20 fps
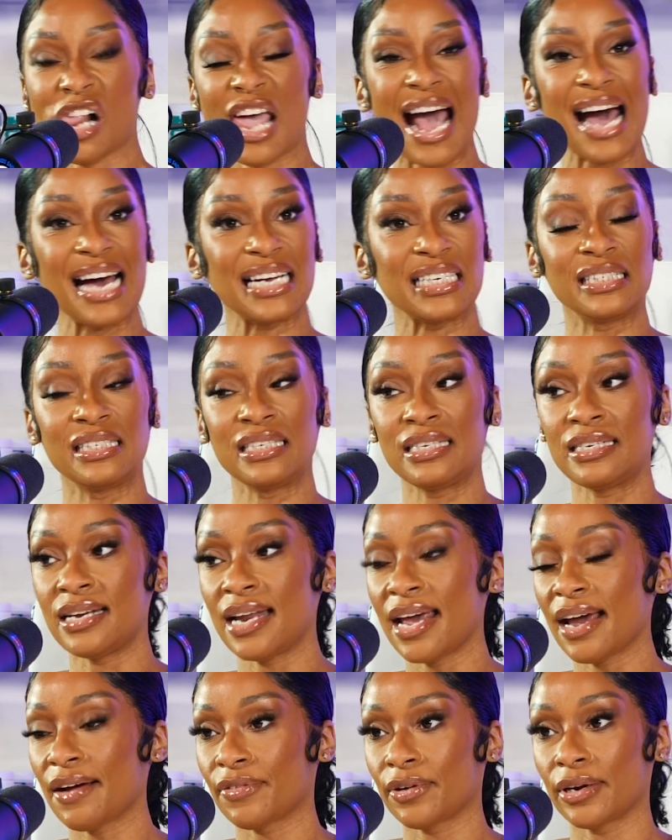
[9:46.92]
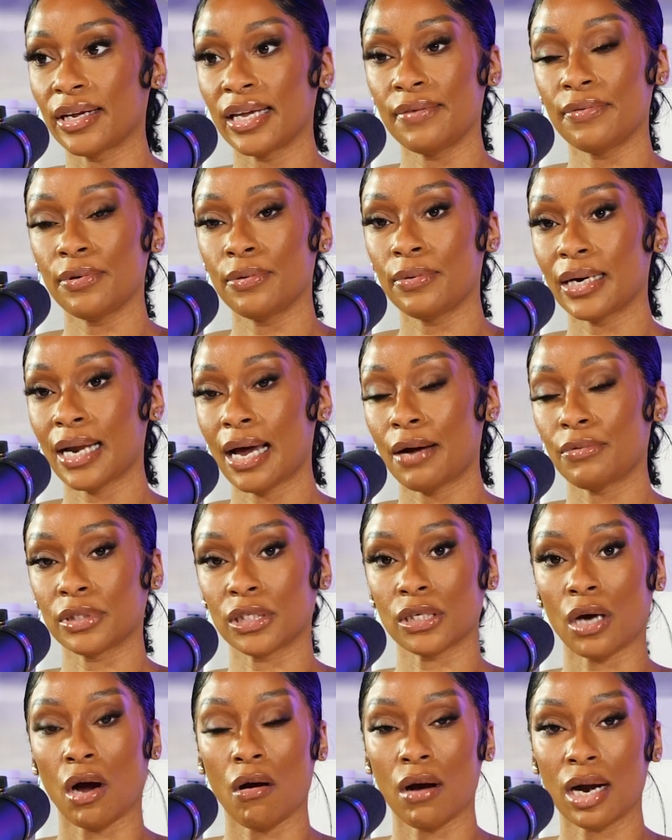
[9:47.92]
I'd never, even when I
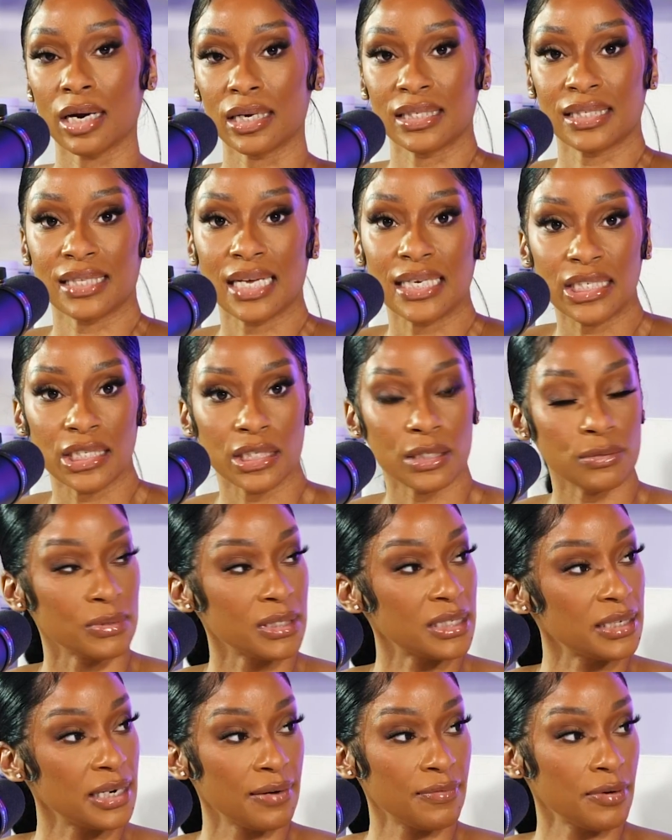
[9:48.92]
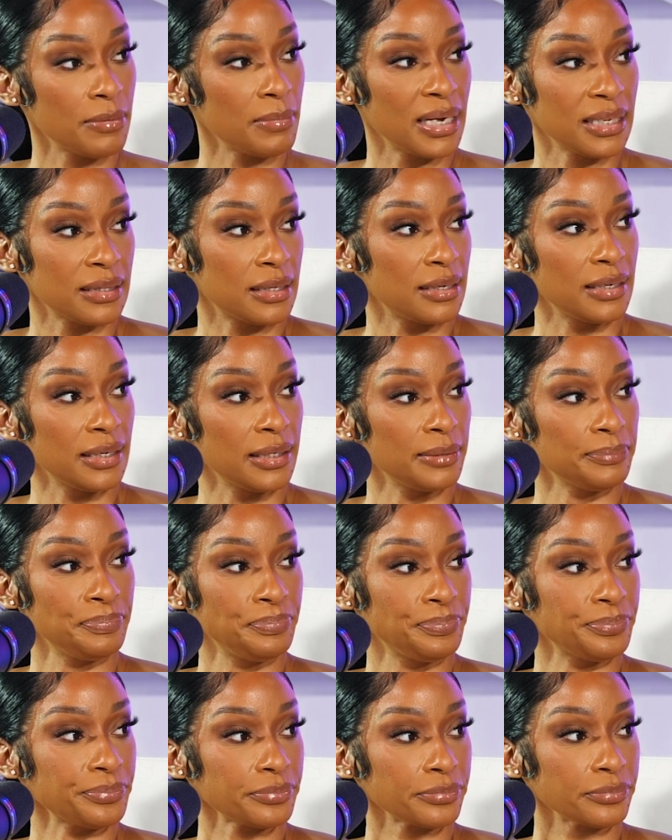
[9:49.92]
was an artist, that just was never my thing.
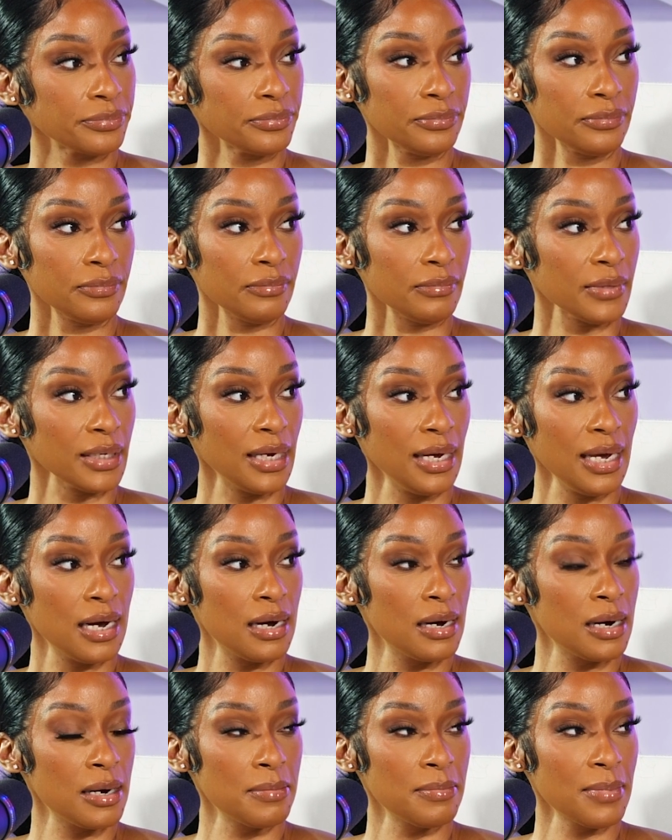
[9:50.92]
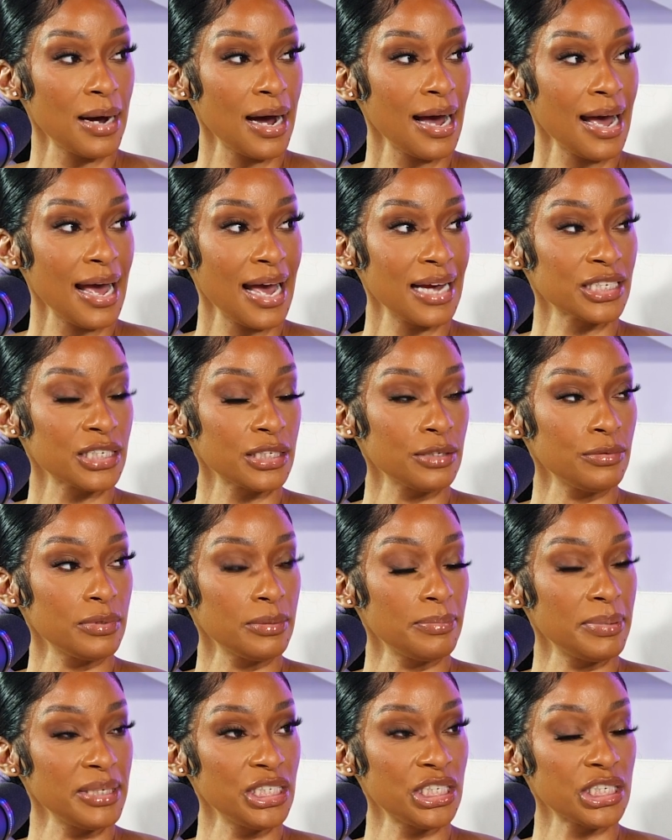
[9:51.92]
I actually
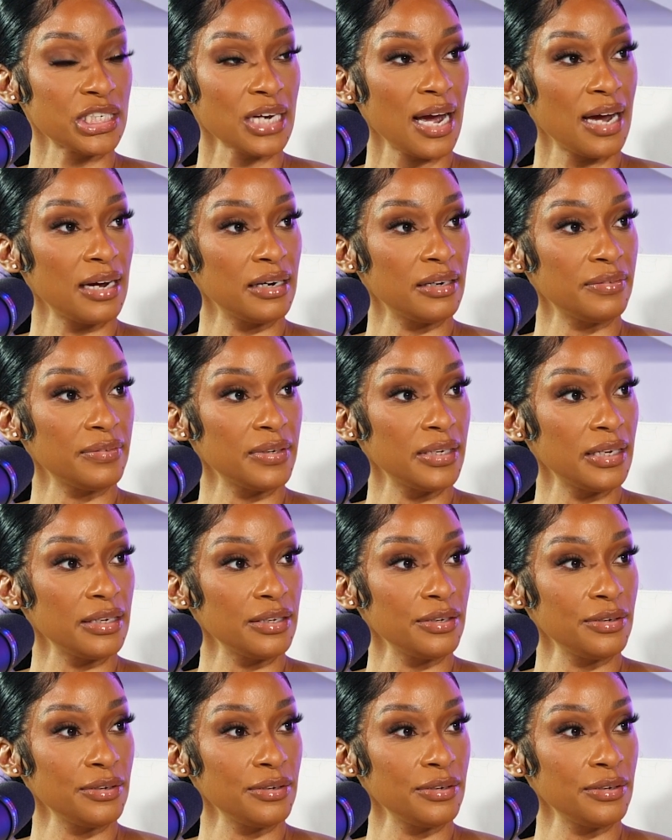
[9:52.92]
would be shy of it.